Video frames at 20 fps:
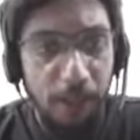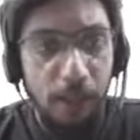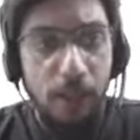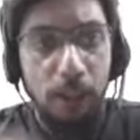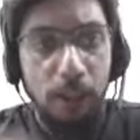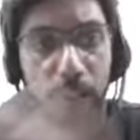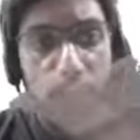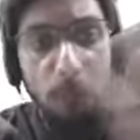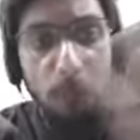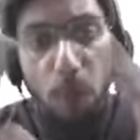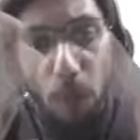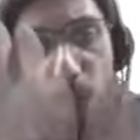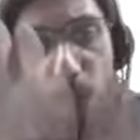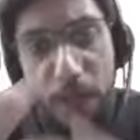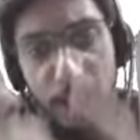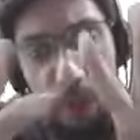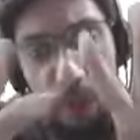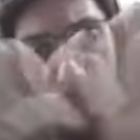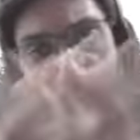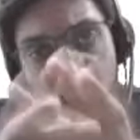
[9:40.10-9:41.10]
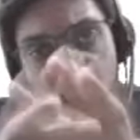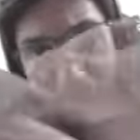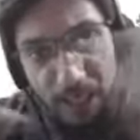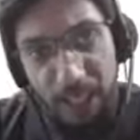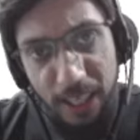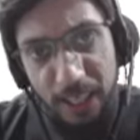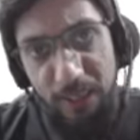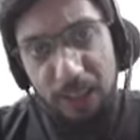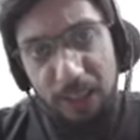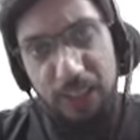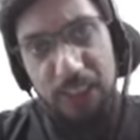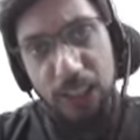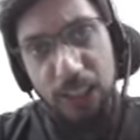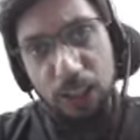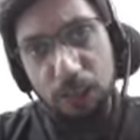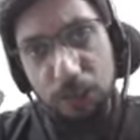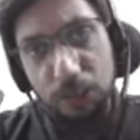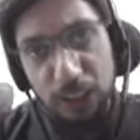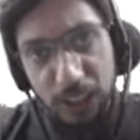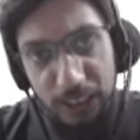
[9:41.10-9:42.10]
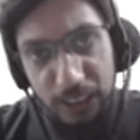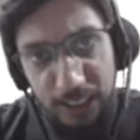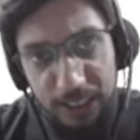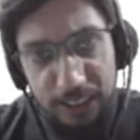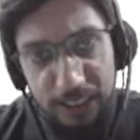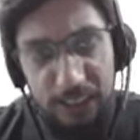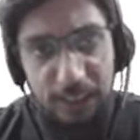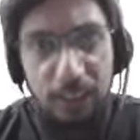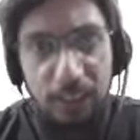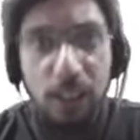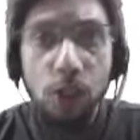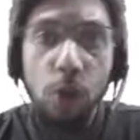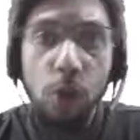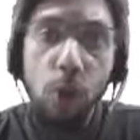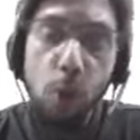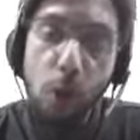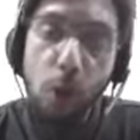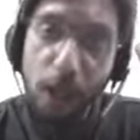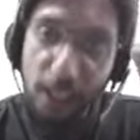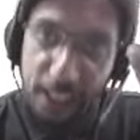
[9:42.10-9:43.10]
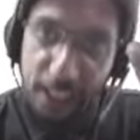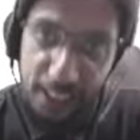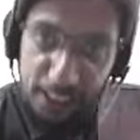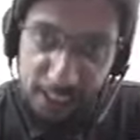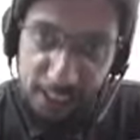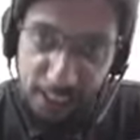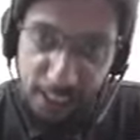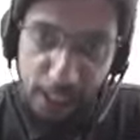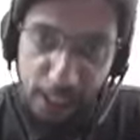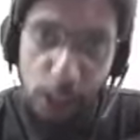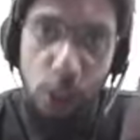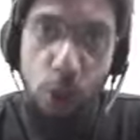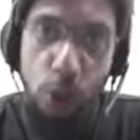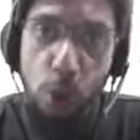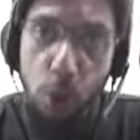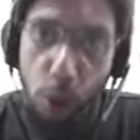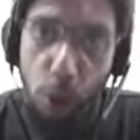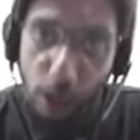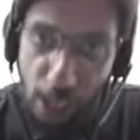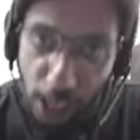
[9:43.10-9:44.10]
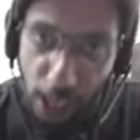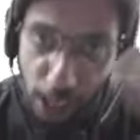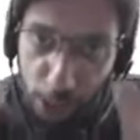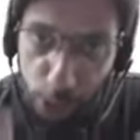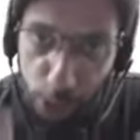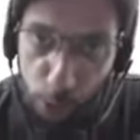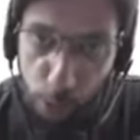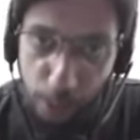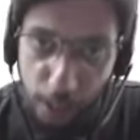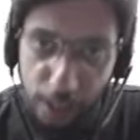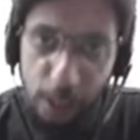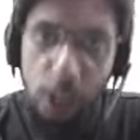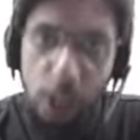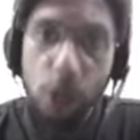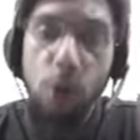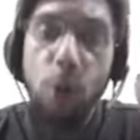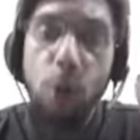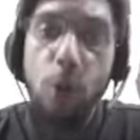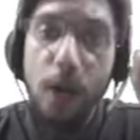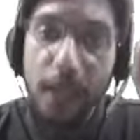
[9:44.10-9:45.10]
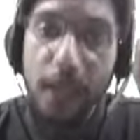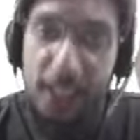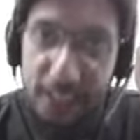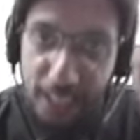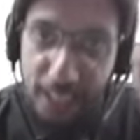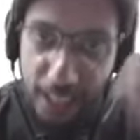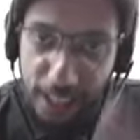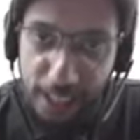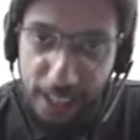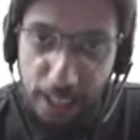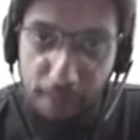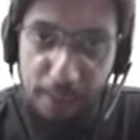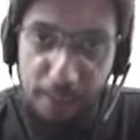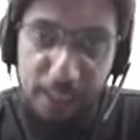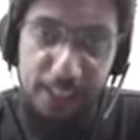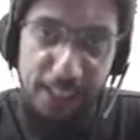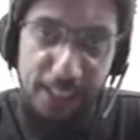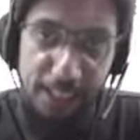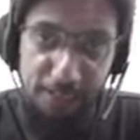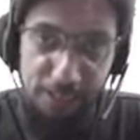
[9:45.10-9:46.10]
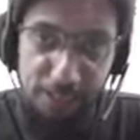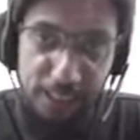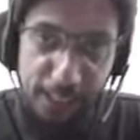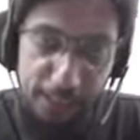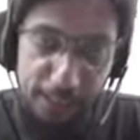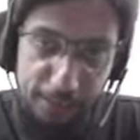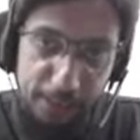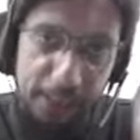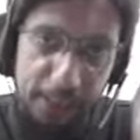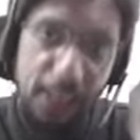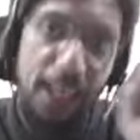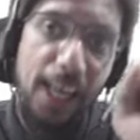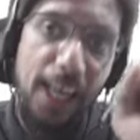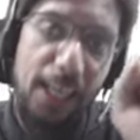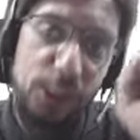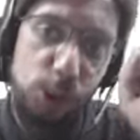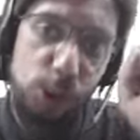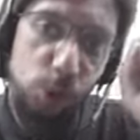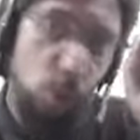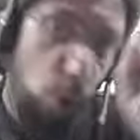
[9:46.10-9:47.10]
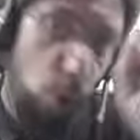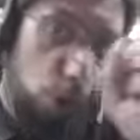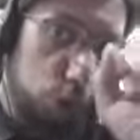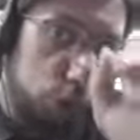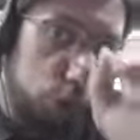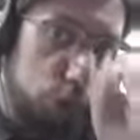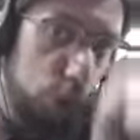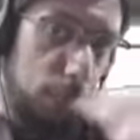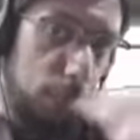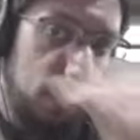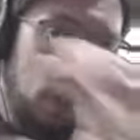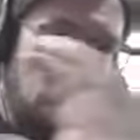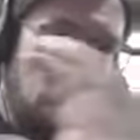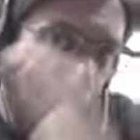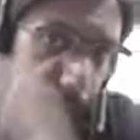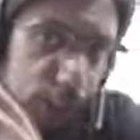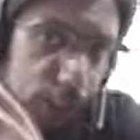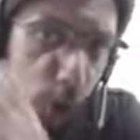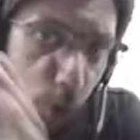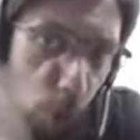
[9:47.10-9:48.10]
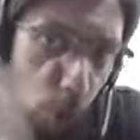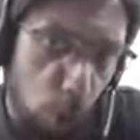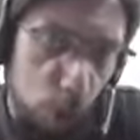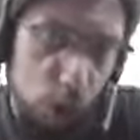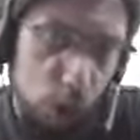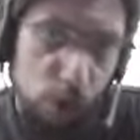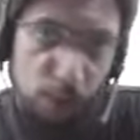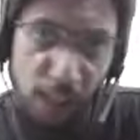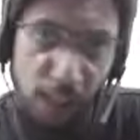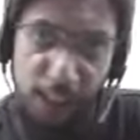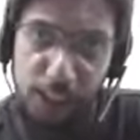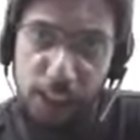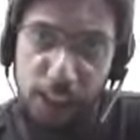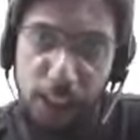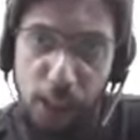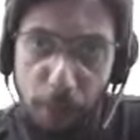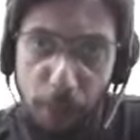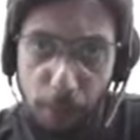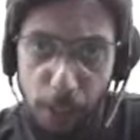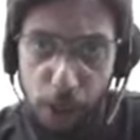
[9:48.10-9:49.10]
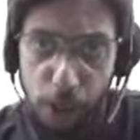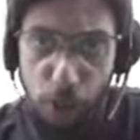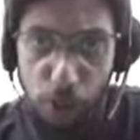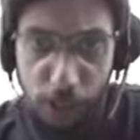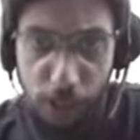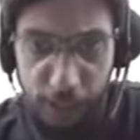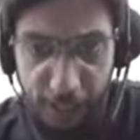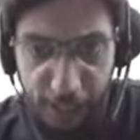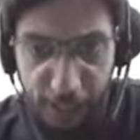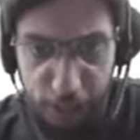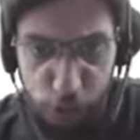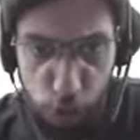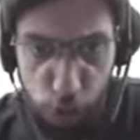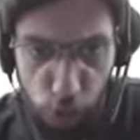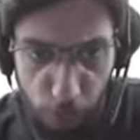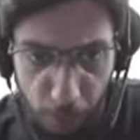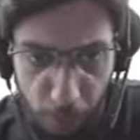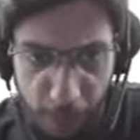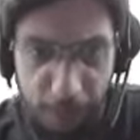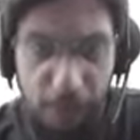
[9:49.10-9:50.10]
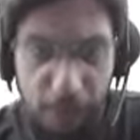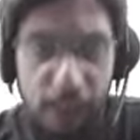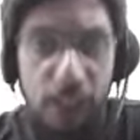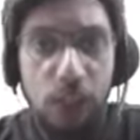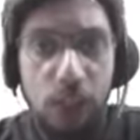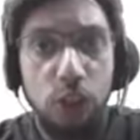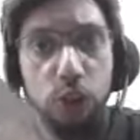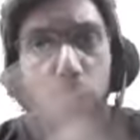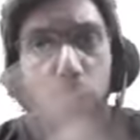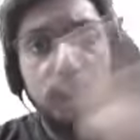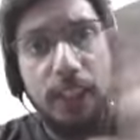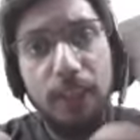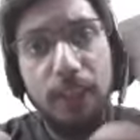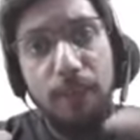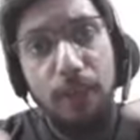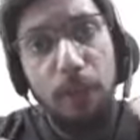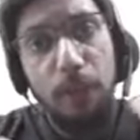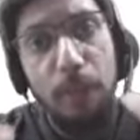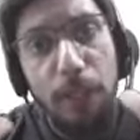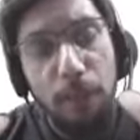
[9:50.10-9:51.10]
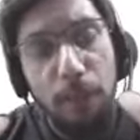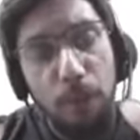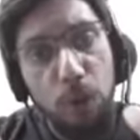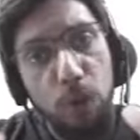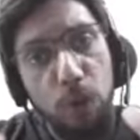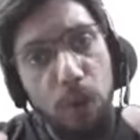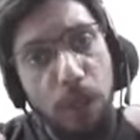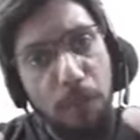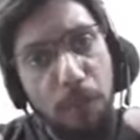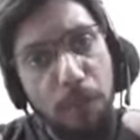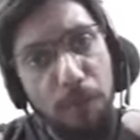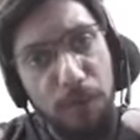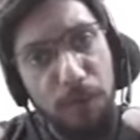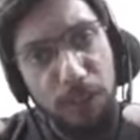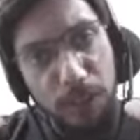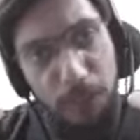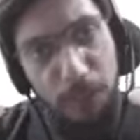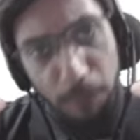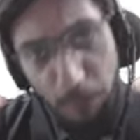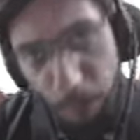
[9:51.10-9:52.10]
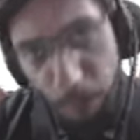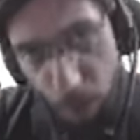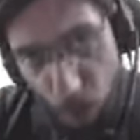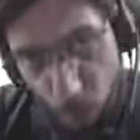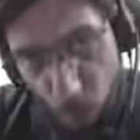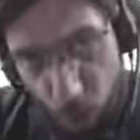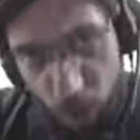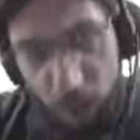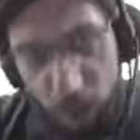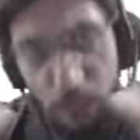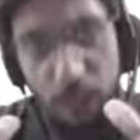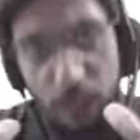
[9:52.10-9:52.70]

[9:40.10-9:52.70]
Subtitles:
The moment you have a diverse set of judges who are reasoning, who are arguing, who are deciding amongst themselves as to what should be the best course of action in a particular case should be, so they will be able to come up with a more